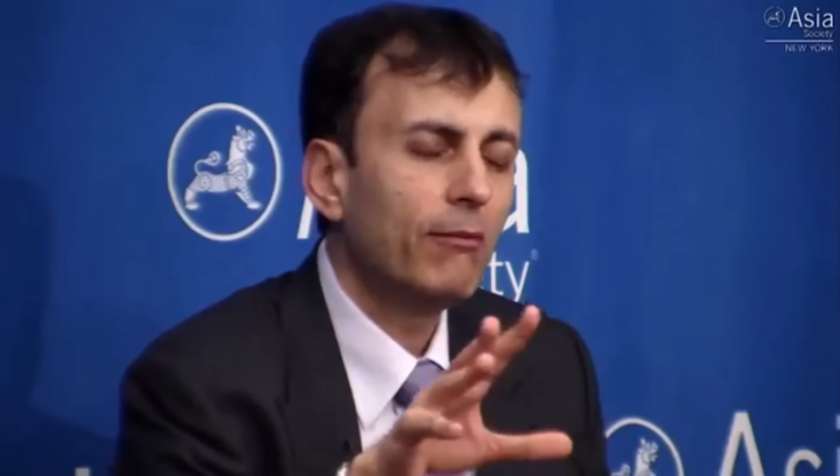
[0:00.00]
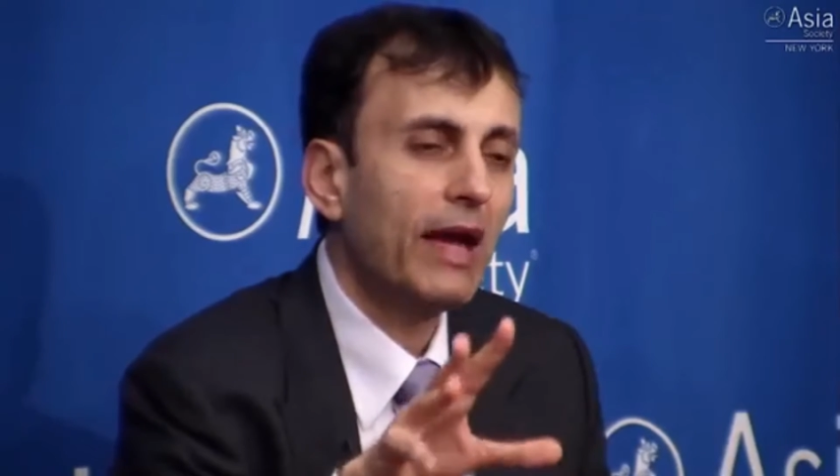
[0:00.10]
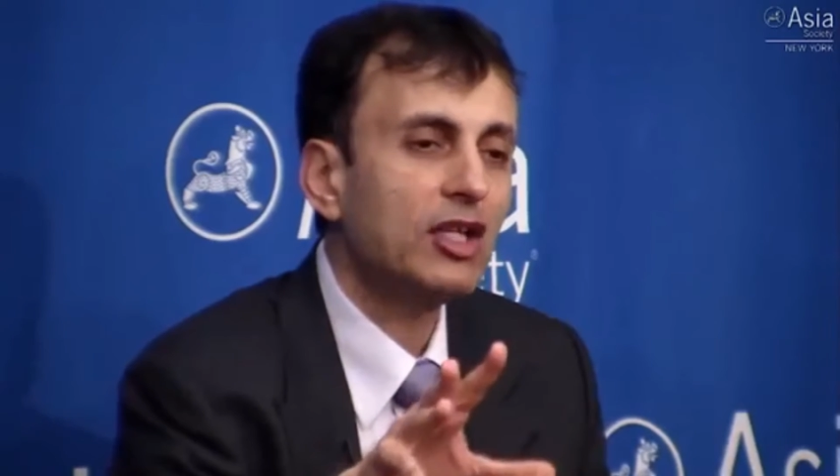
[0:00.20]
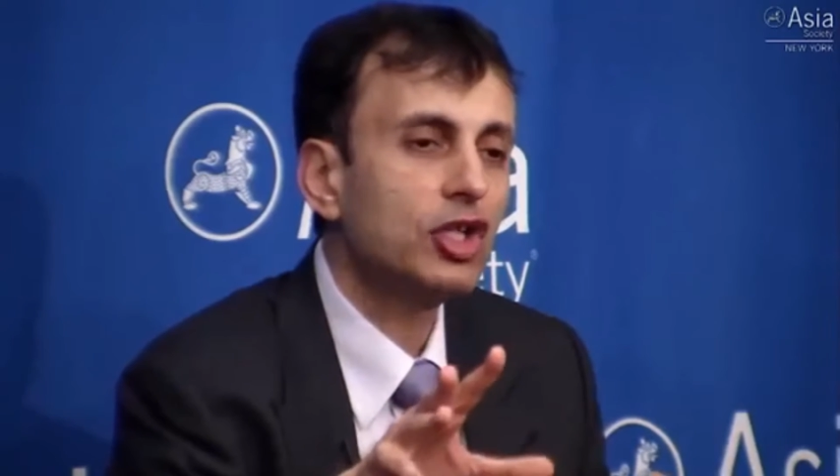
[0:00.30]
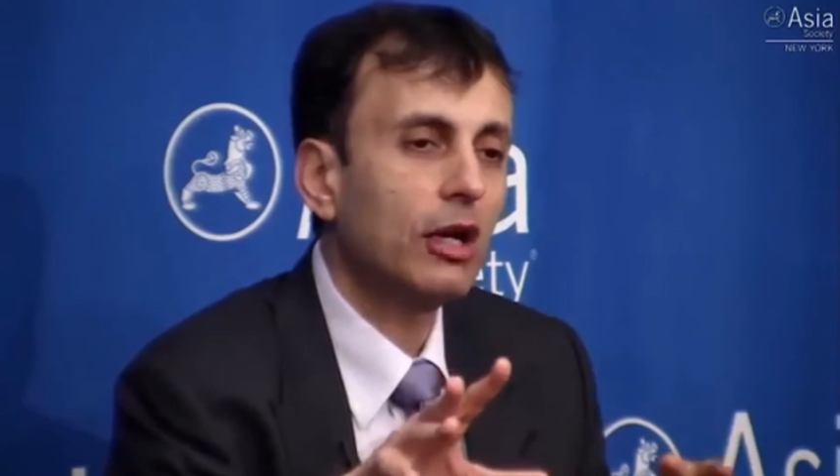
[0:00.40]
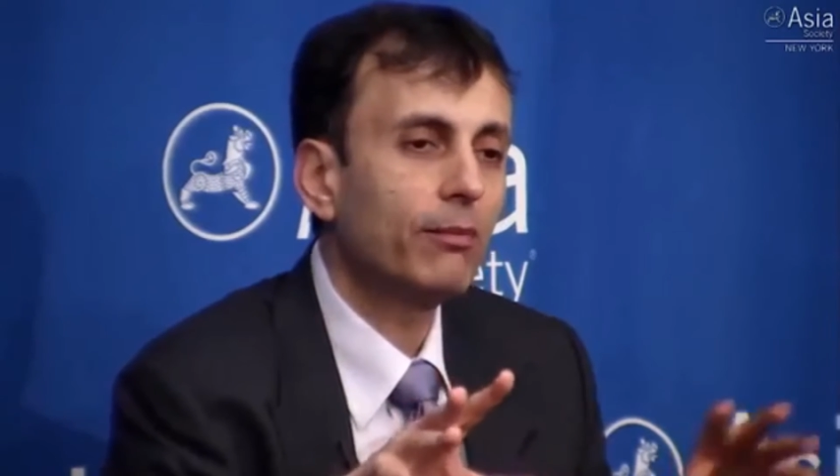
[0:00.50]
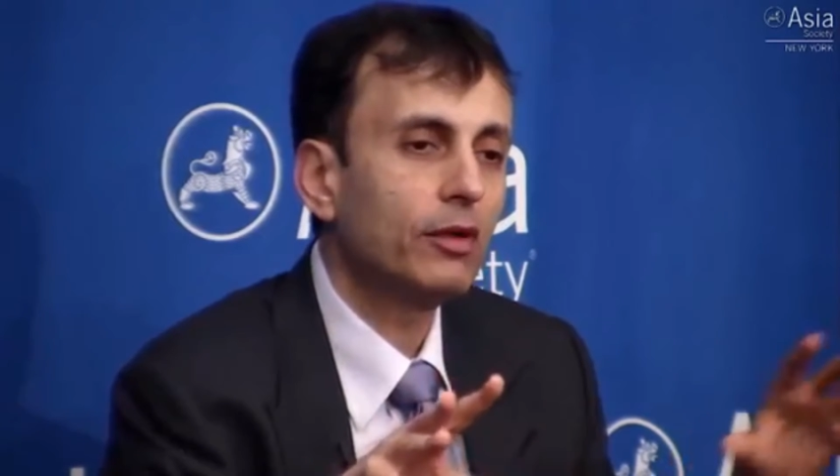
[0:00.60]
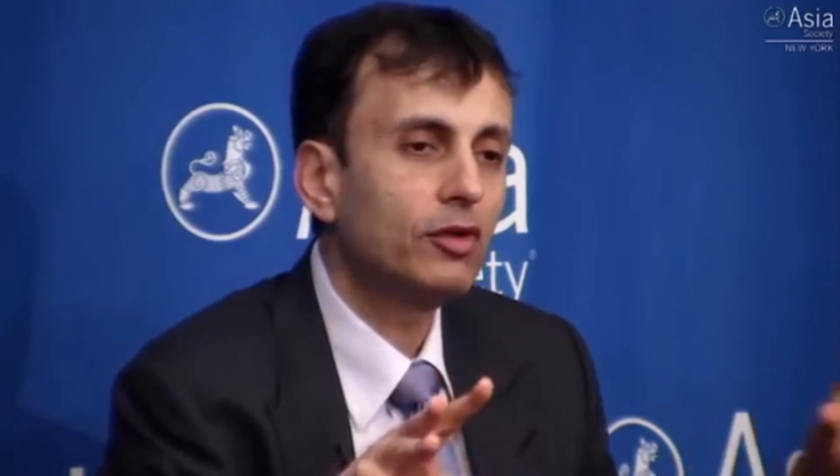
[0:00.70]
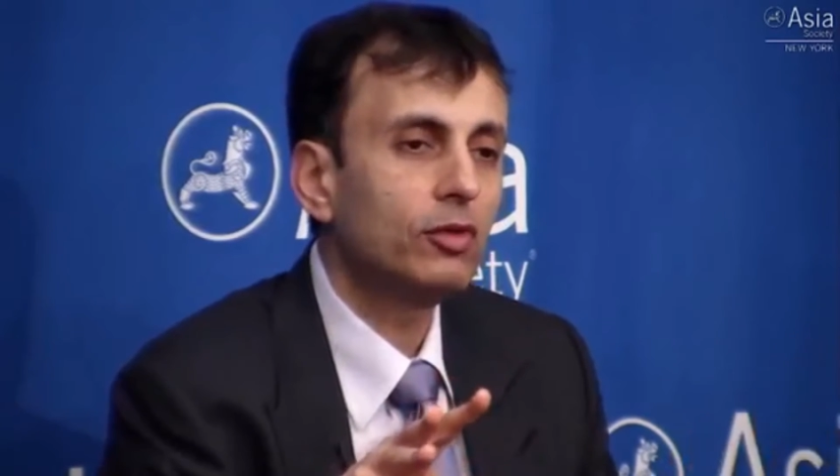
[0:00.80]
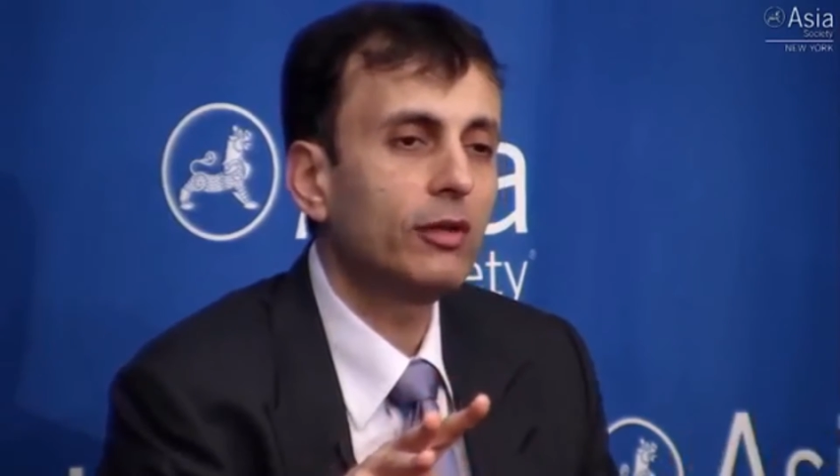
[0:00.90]
match up
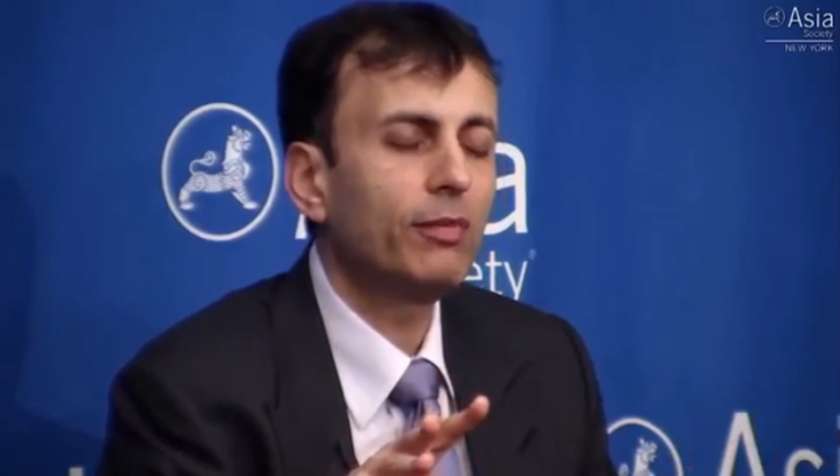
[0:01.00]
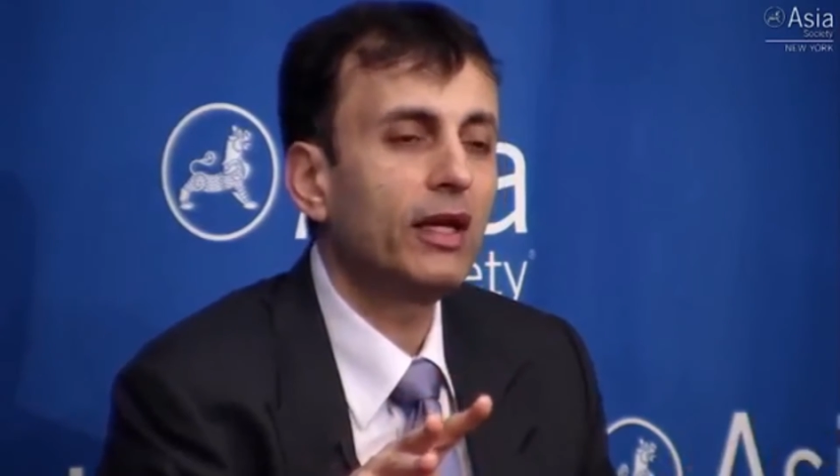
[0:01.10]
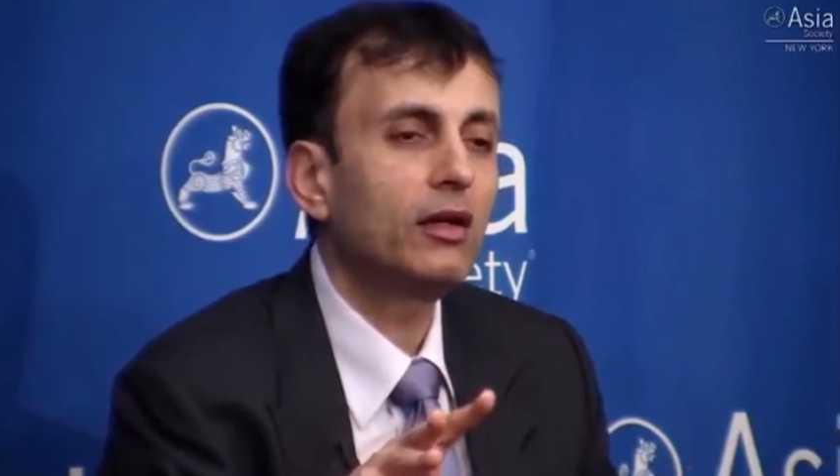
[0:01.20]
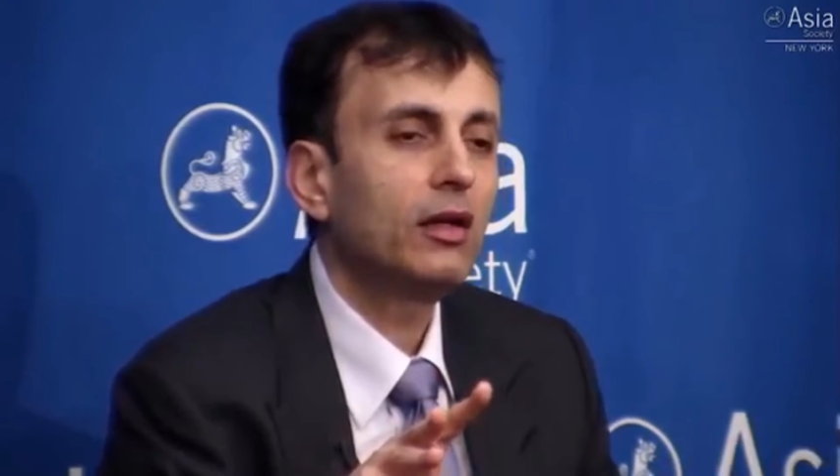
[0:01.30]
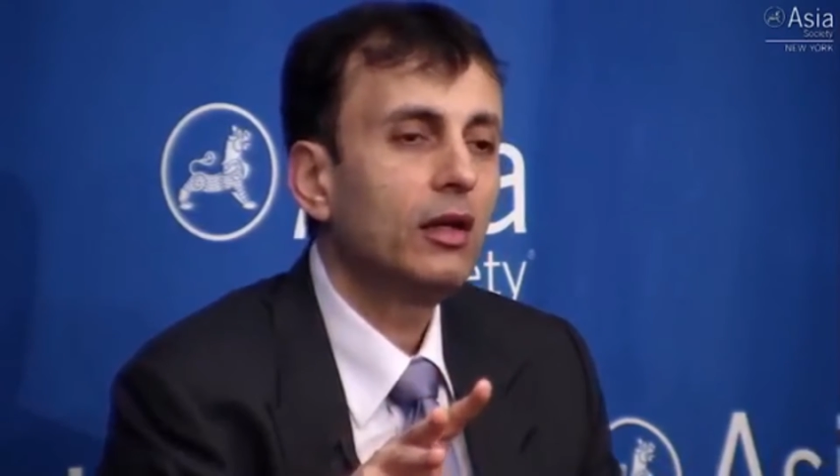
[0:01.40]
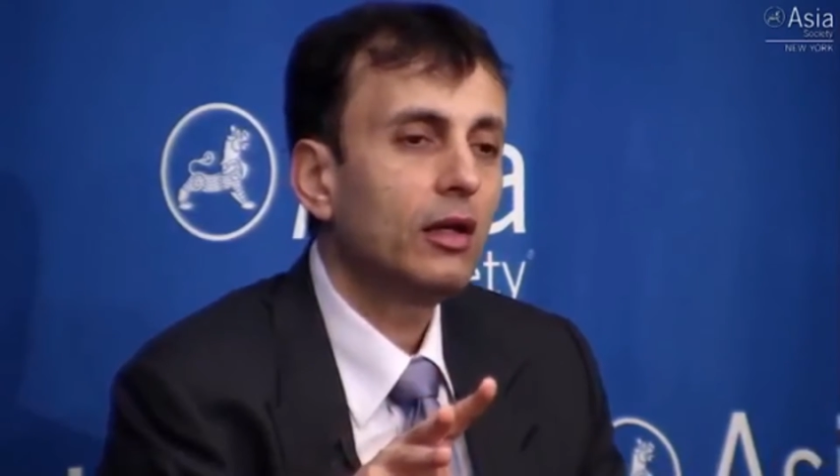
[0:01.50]
to the big